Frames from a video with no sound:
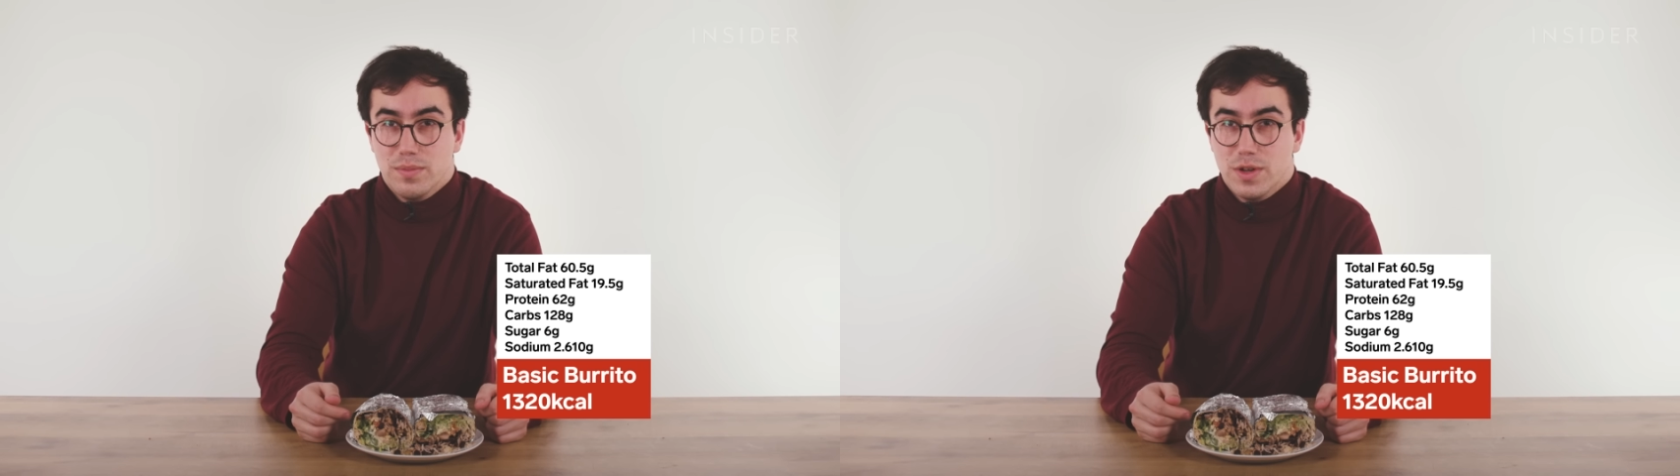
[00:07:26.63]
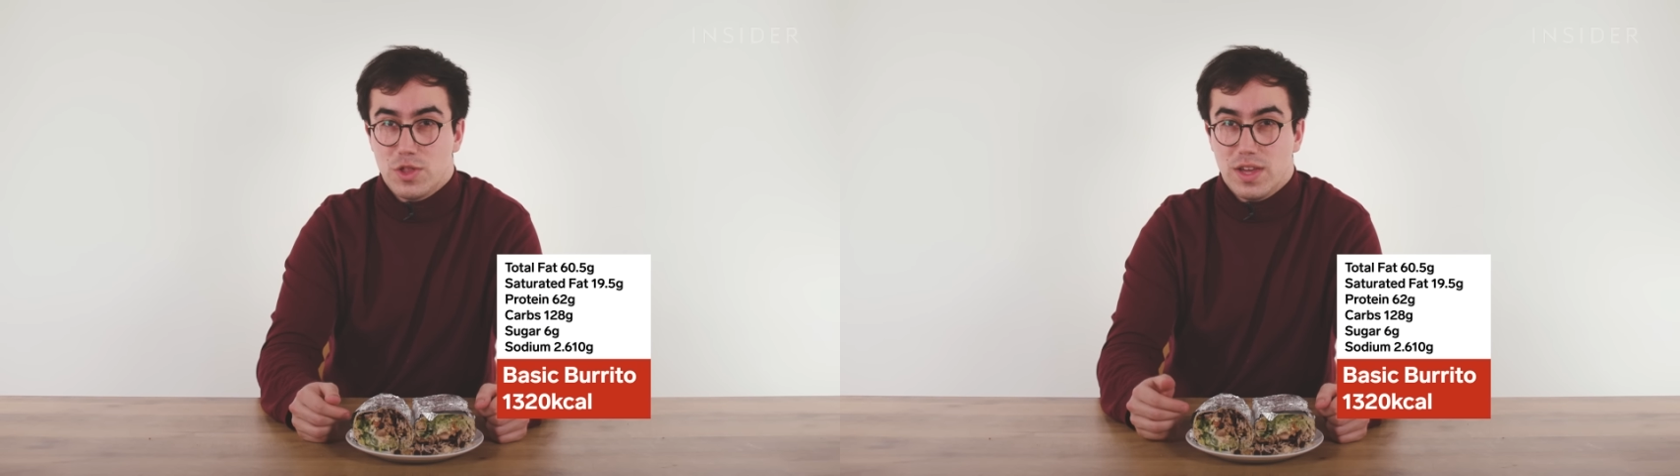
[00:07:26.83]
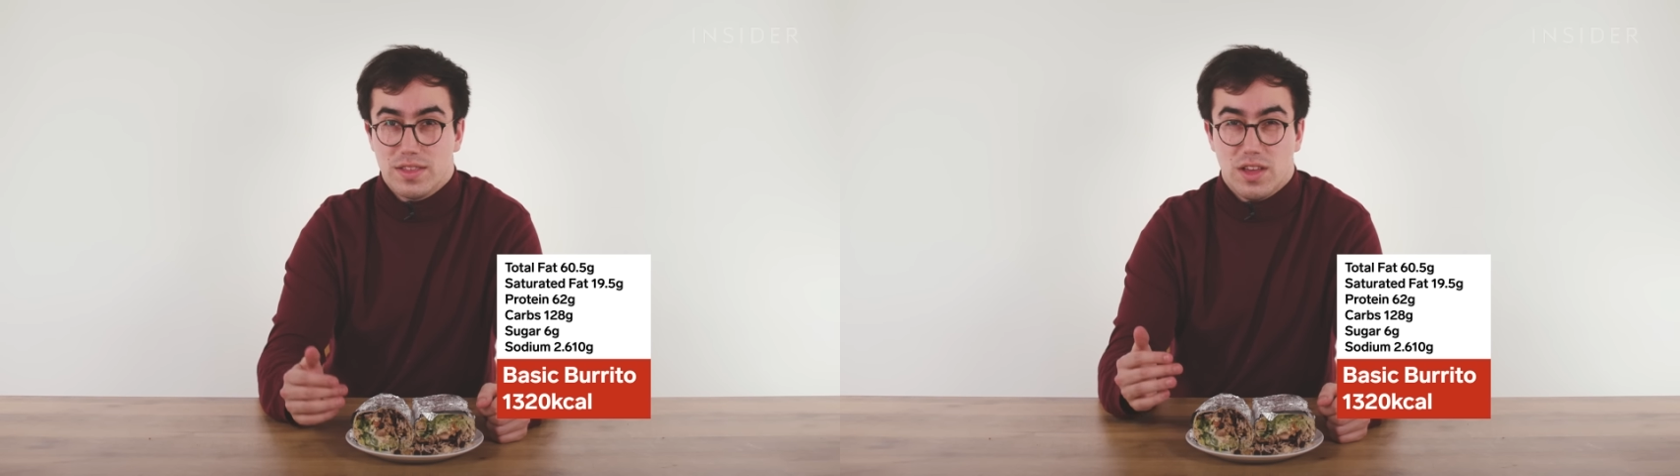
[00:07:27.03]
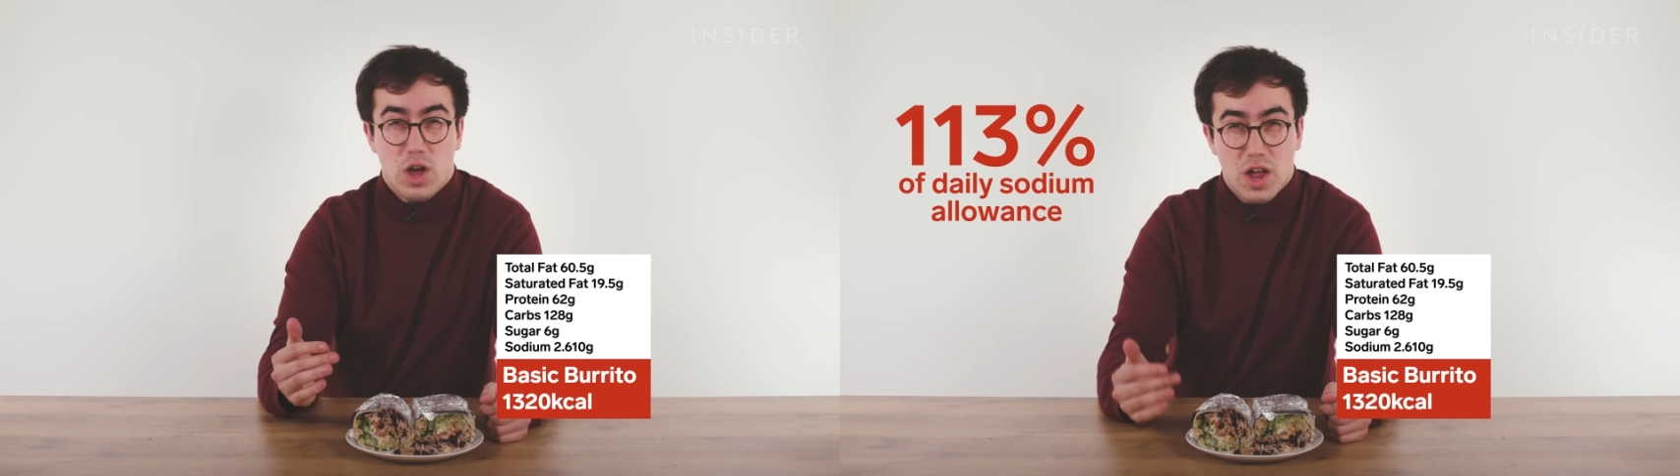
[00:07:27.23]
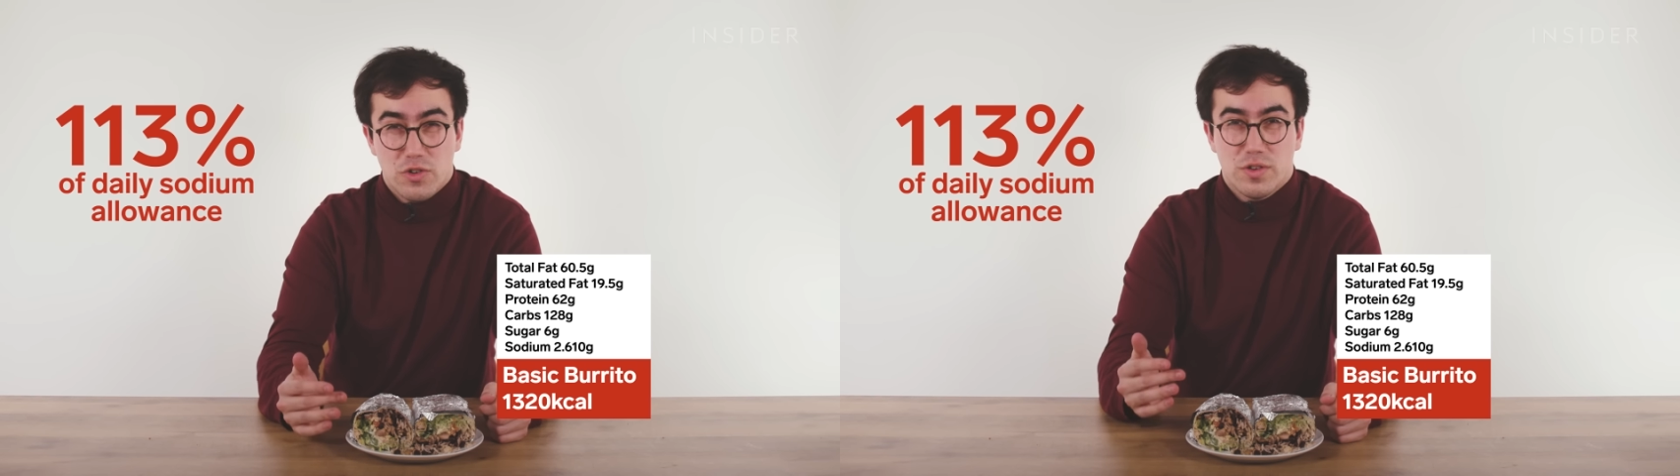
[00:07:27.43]
which is
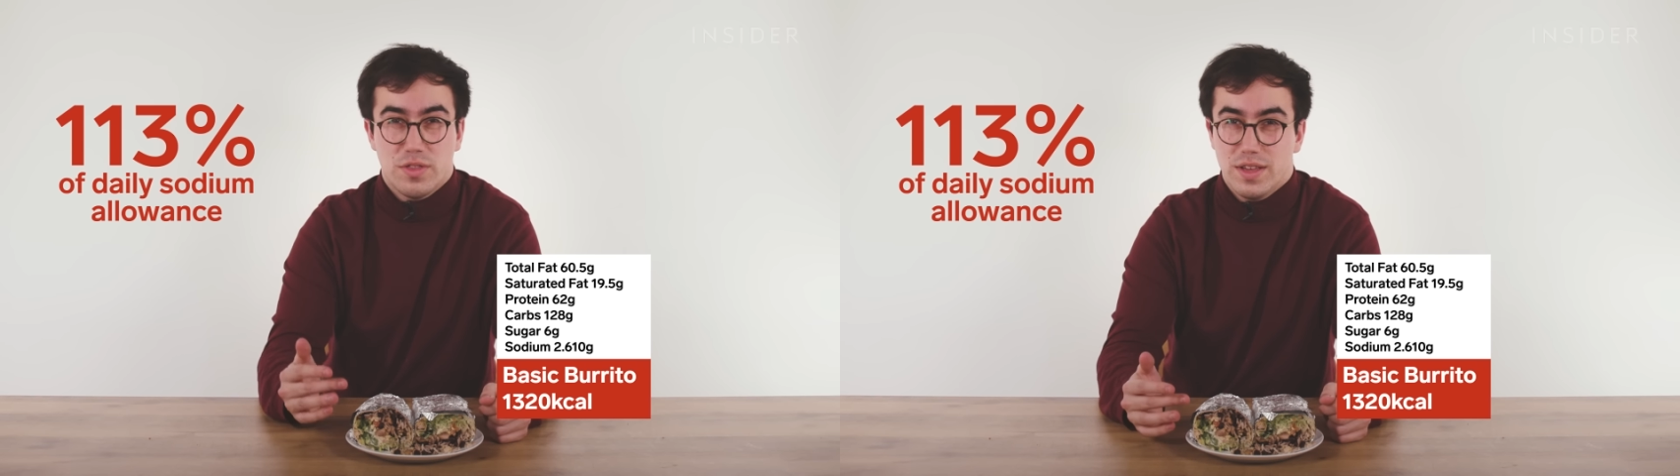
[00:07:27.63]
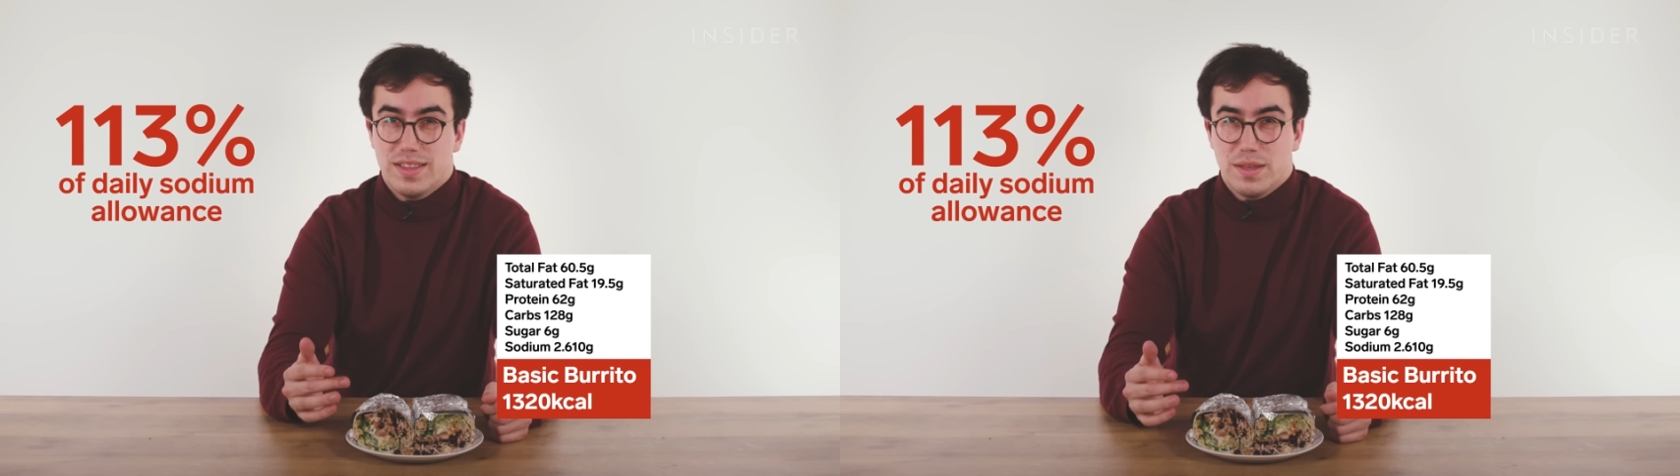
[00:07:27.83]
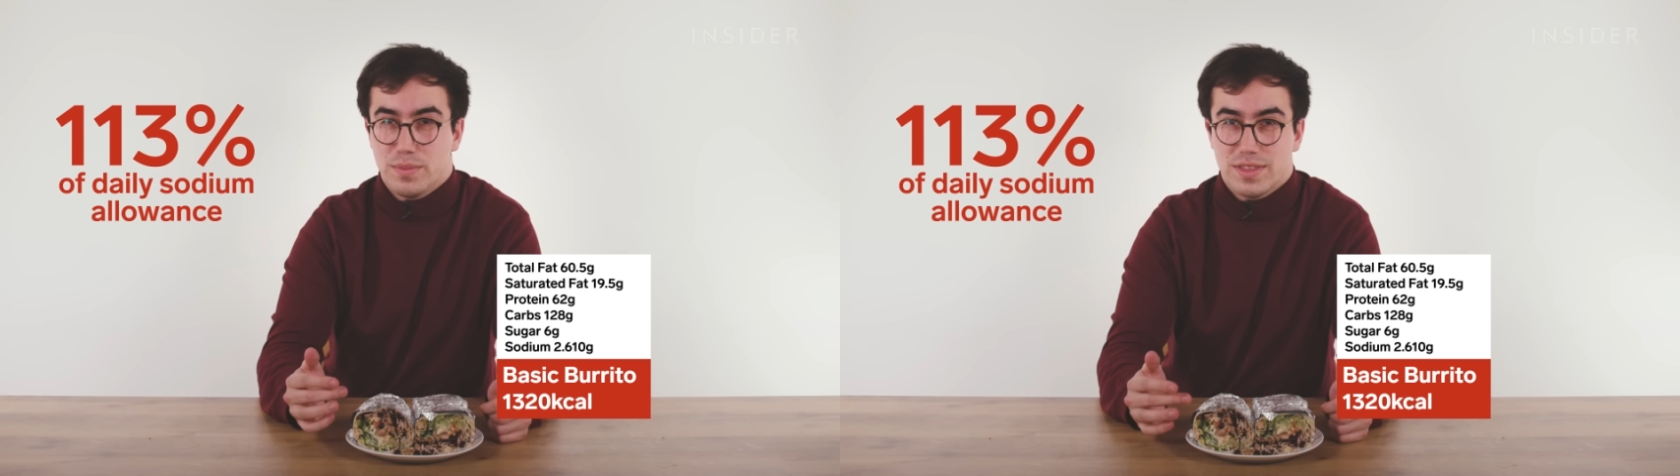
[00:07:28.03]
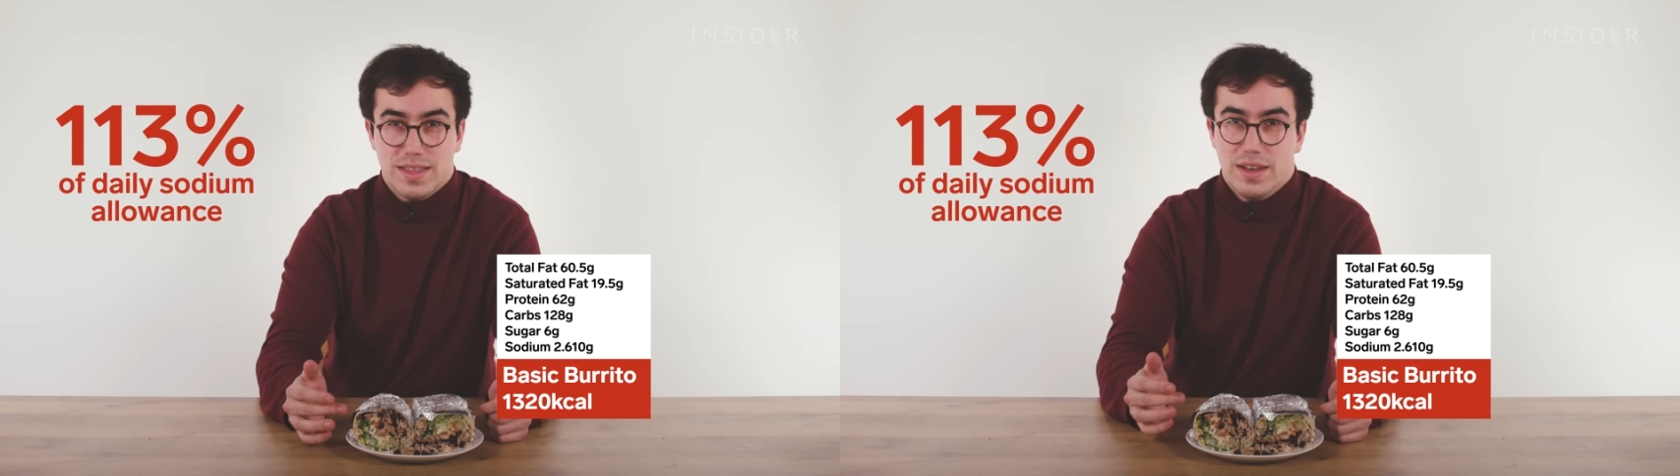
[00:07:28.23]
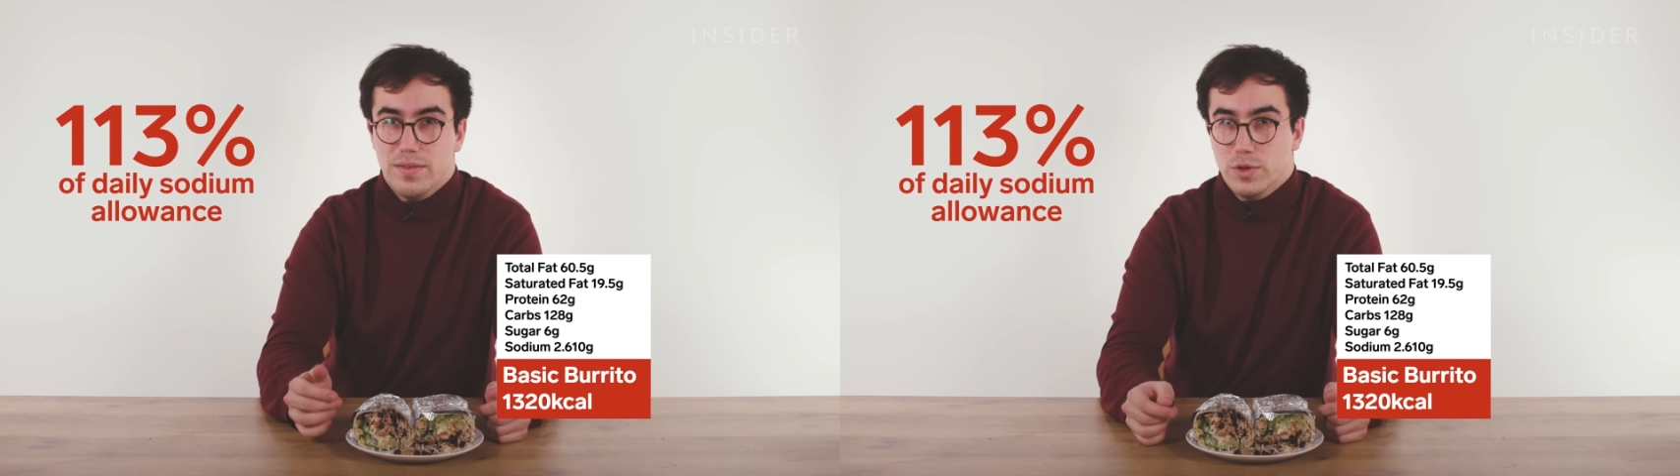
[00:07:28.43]

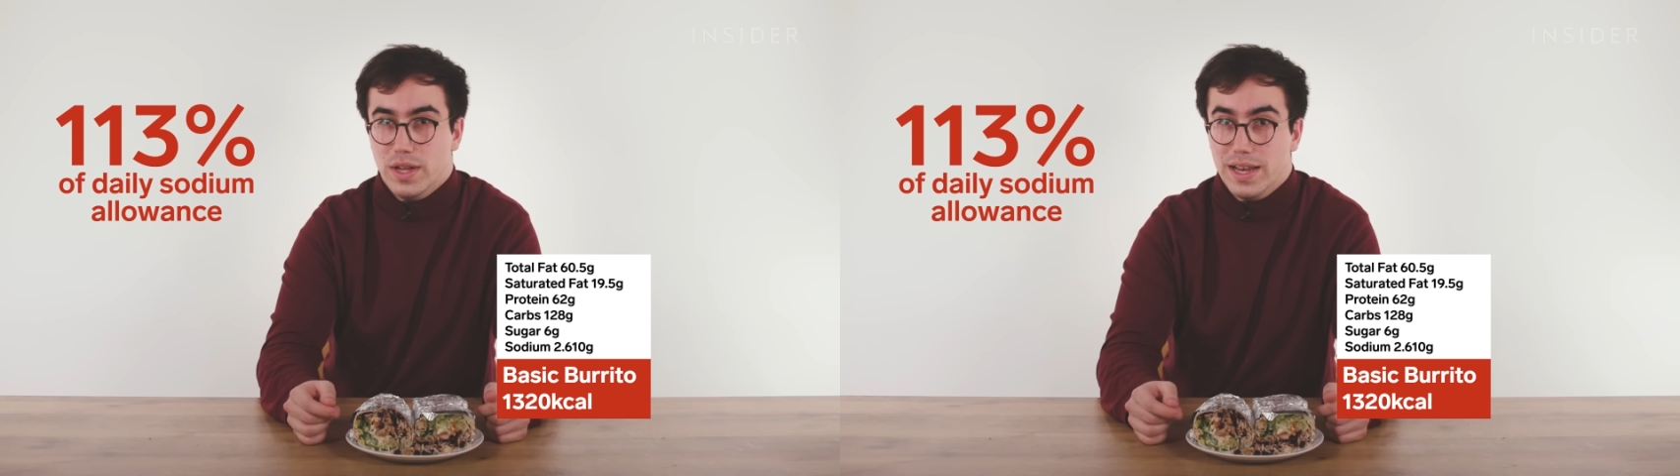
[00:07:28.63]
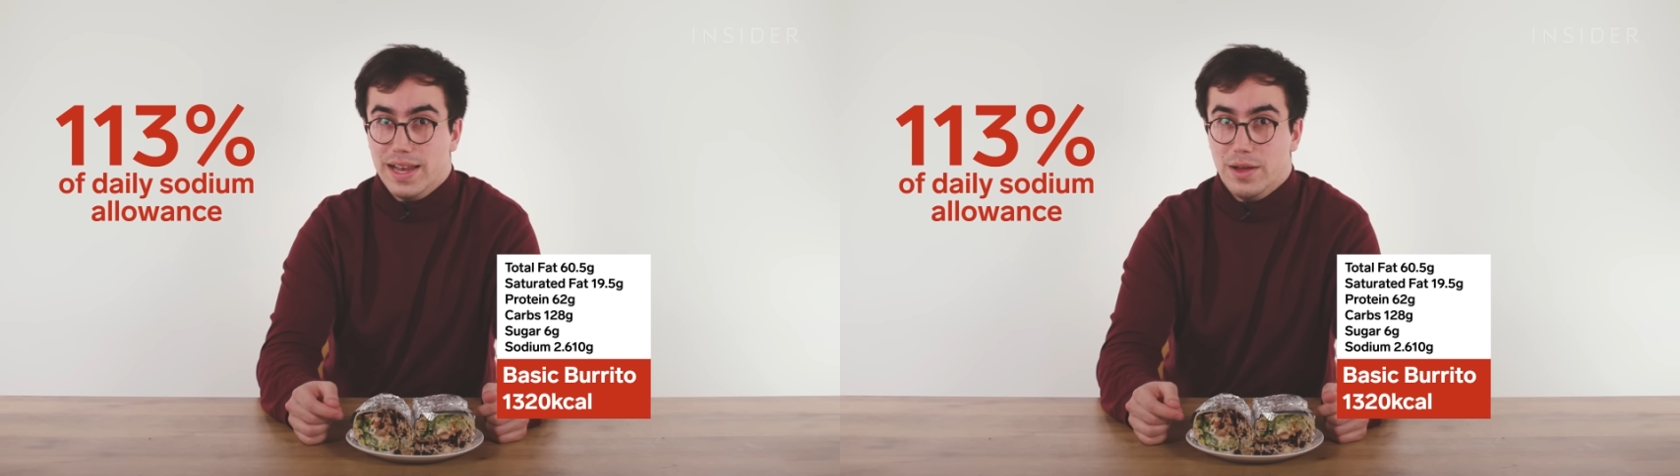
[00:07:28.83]
113% of your daily